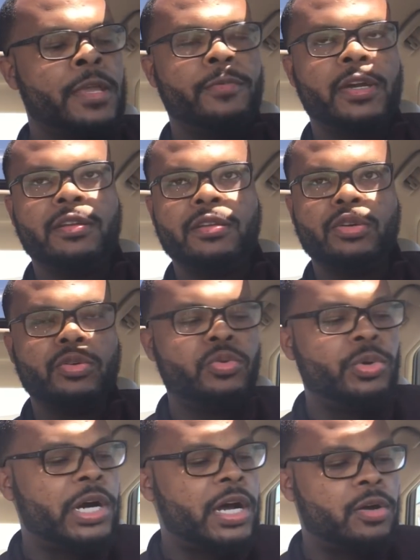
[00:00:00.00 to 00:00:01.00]
We can
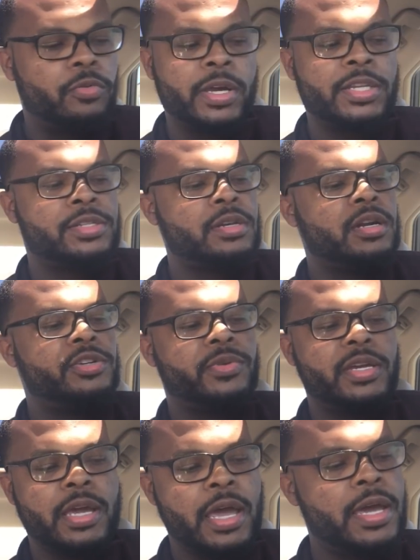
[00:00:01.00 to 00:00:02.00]
do wrist
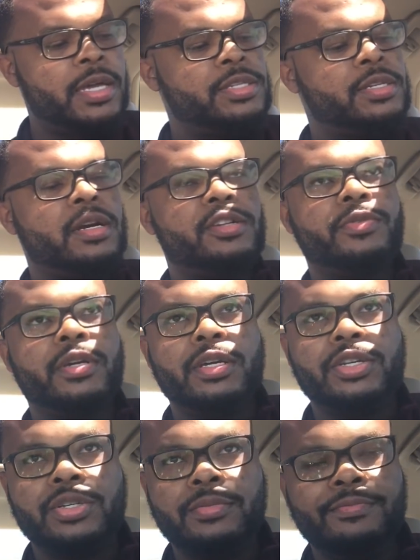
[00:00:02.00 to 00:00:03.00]
surgery, hand
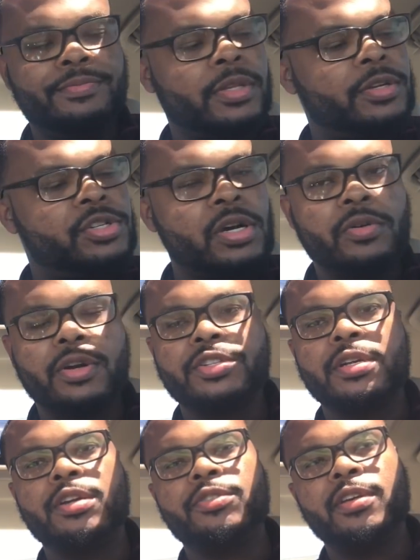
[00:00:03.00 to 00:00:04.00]
surgery, shoulder
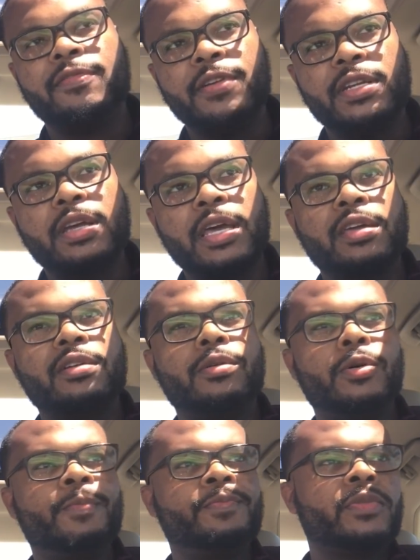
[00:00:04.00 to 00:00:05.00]
surgery, foot and
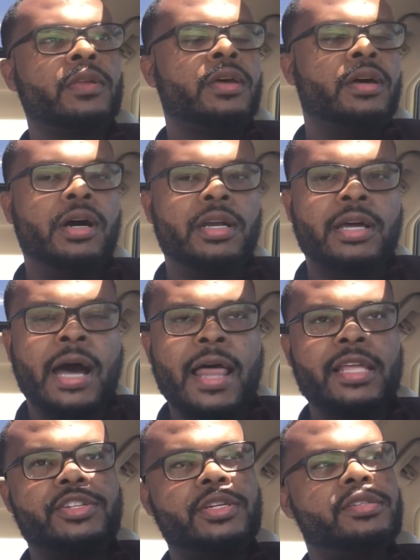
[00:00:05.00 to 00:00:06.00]
ankle,
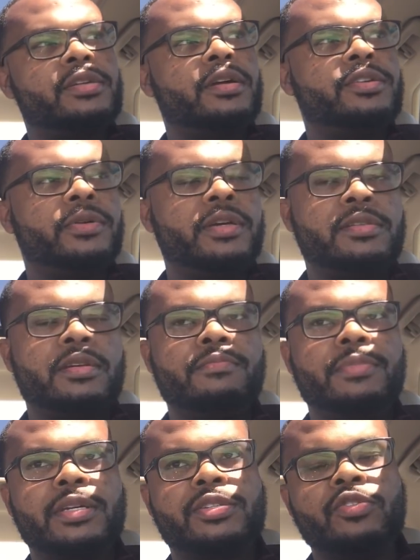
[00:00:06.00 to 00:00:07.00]
oncology surgery,
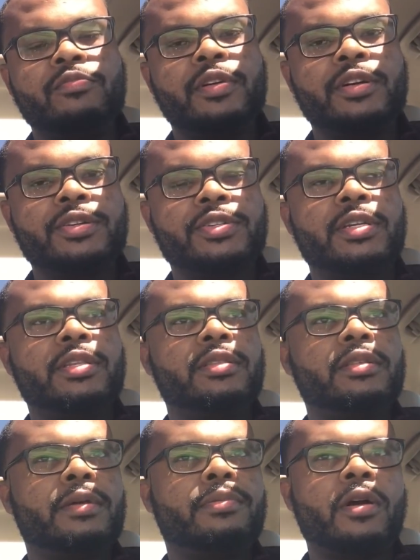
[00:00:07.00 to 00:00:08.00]
some big tumors
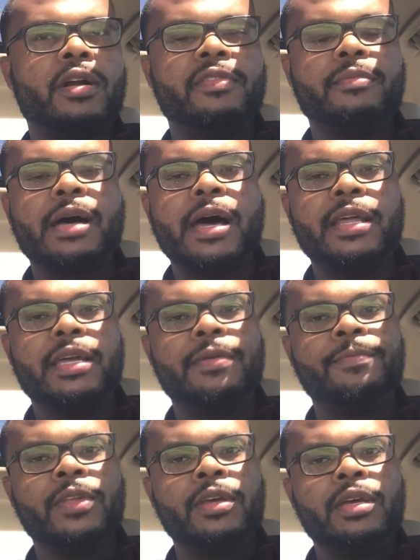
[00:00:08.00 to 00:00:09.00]
in a part of the body.
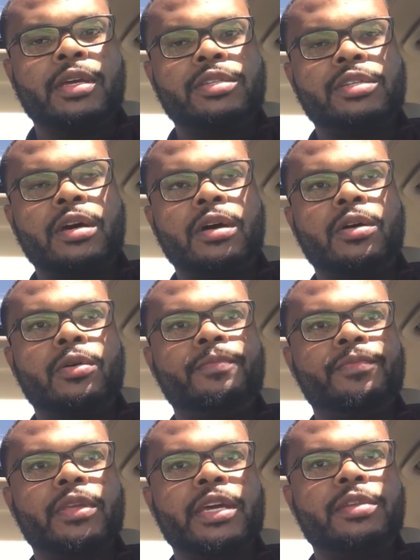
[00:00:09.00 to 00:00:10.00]
So
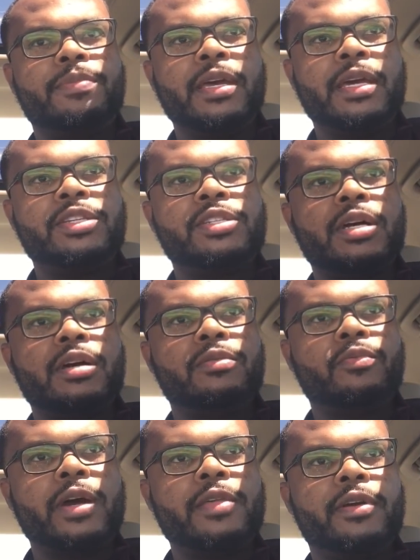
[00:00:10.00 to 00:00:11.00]
it depends
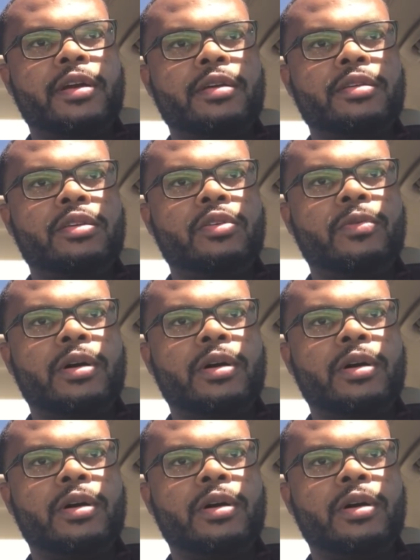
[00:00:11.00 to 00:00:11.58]
on whether you